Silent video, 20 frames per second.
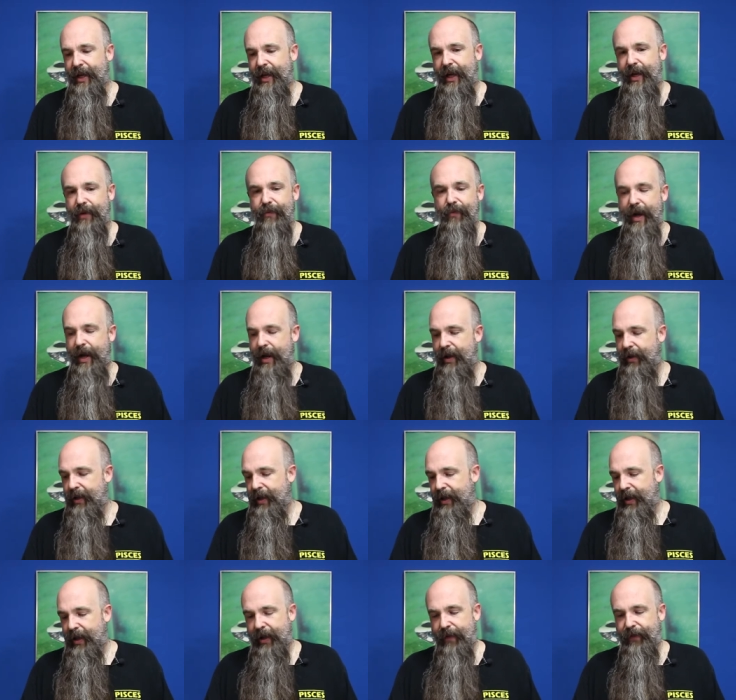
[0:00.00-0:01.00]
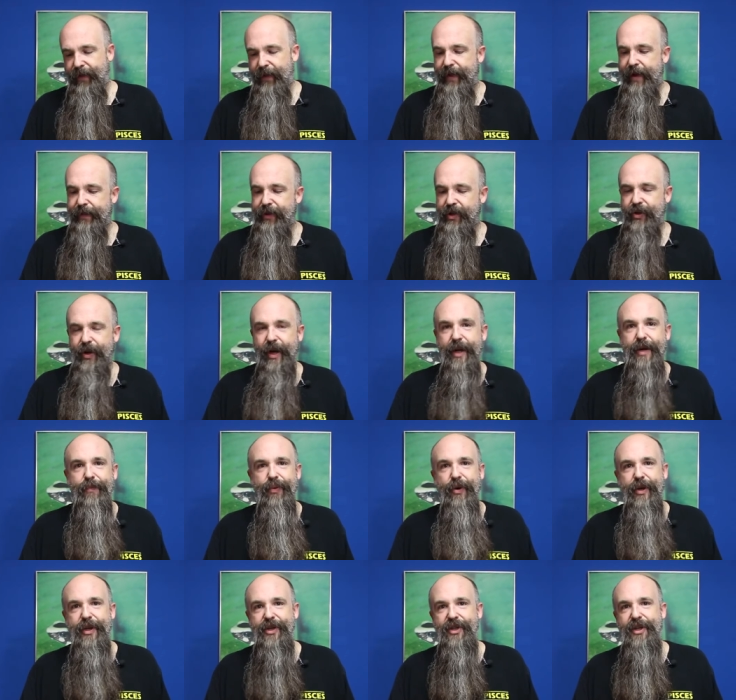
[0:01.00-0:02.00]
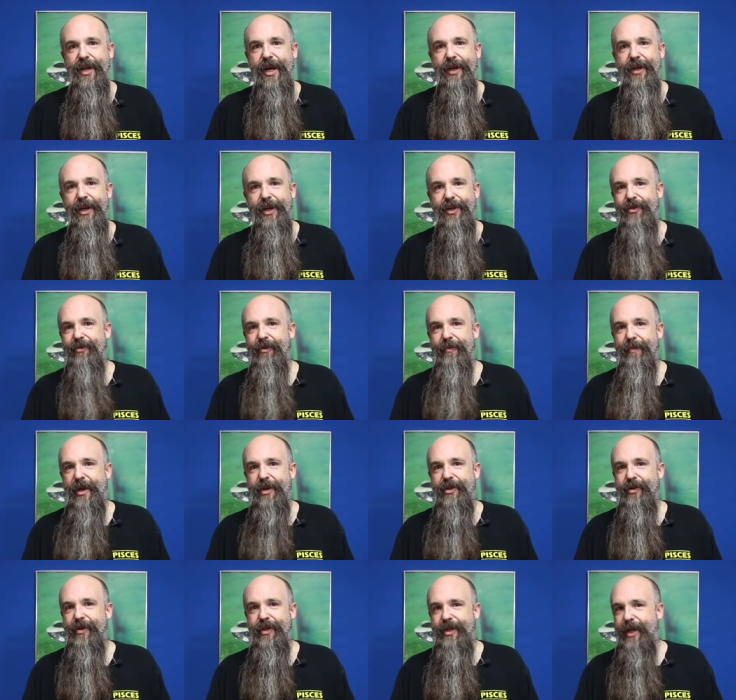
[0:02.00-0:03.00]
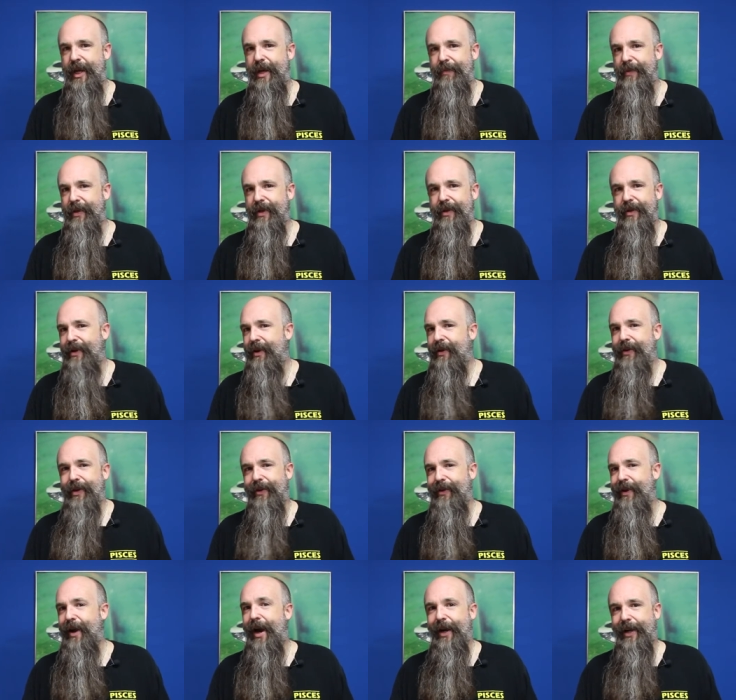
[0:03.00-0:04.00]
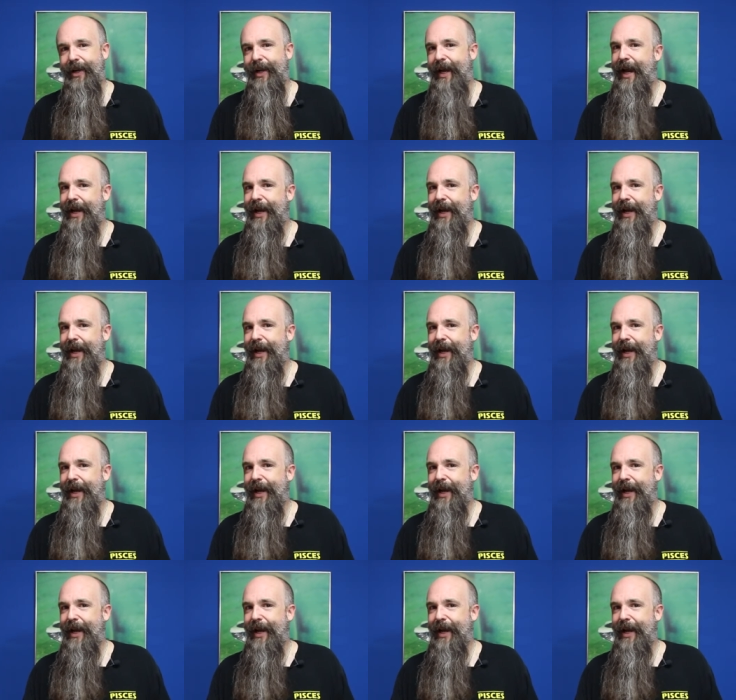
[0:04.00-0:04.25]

And well, if you've ever tried to put a snake next to a measuring tape, you know you're not going to